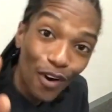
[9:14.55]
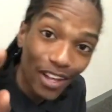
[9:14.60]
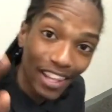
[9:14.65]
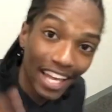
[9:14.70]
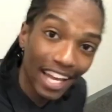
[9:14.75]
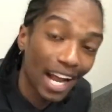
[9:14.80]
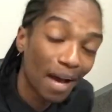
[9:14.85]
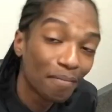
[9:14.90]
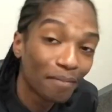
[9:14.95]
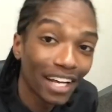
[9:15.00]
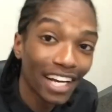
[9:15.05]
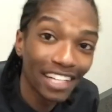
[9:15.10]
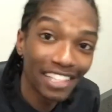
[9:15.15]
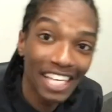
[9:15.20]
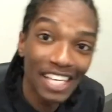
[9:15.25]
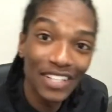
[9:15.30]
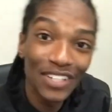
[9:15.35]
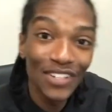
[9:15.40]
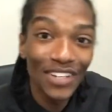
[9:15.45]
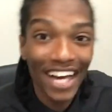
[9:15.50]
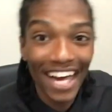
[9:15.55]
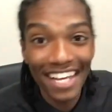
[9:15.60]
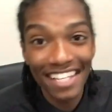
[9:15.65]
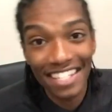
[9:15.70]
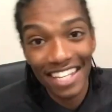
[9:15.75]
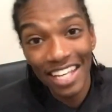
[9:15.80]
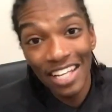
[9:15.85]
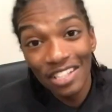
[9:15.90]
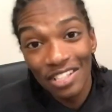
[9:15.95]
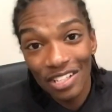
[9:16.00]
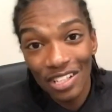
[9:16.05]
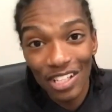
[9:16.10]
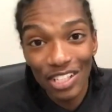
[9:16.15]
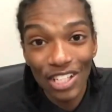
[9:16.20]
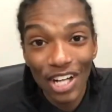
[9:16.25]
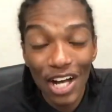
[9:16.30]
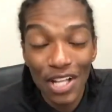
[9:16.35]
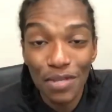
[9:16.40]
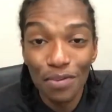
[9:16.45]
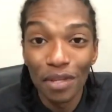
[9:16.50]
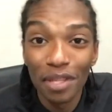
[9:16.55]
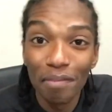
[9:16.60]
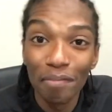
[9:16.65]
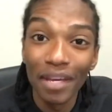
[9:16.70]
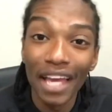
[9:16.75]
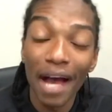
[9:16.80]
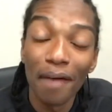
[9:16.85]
that, I'm gonna take you guys into the charts with me.